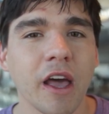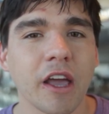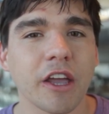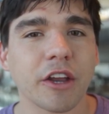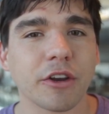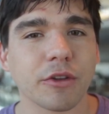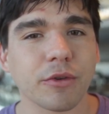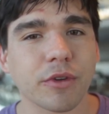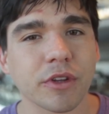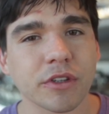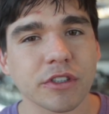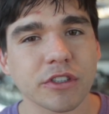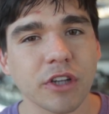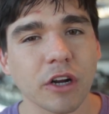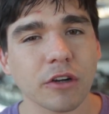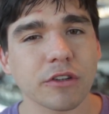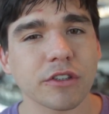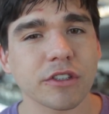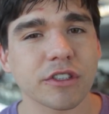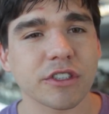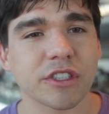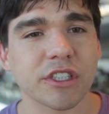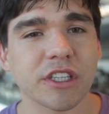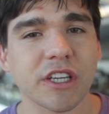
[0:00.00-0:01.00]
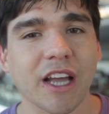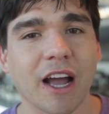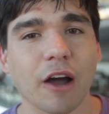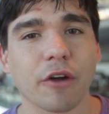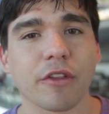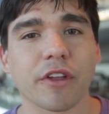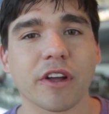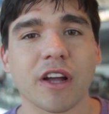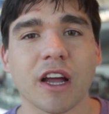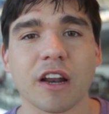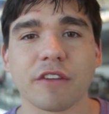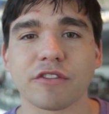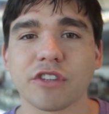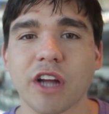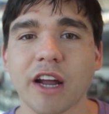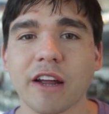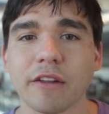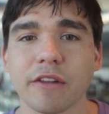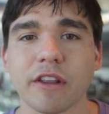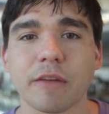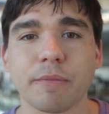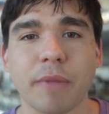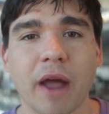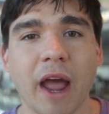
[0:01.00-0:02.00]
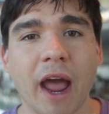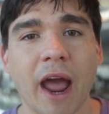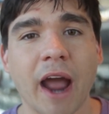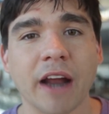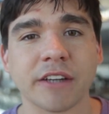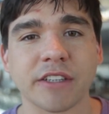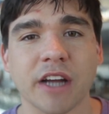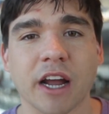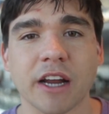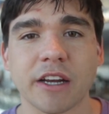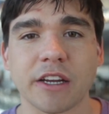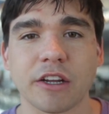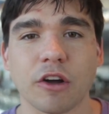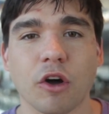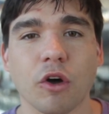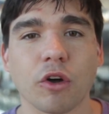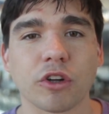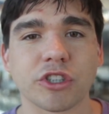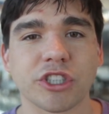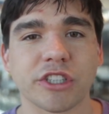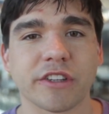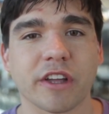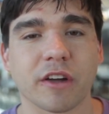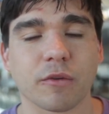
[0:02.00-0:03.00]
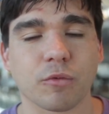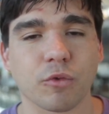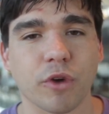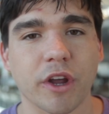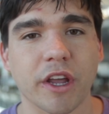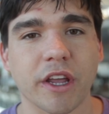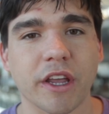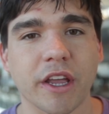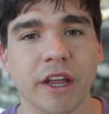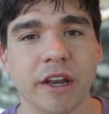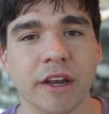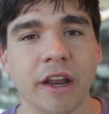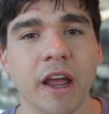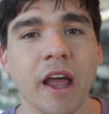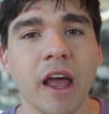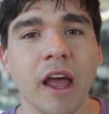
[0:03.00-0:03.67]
you, know, you can start to see how the kind of tightly packed ideology that Reagan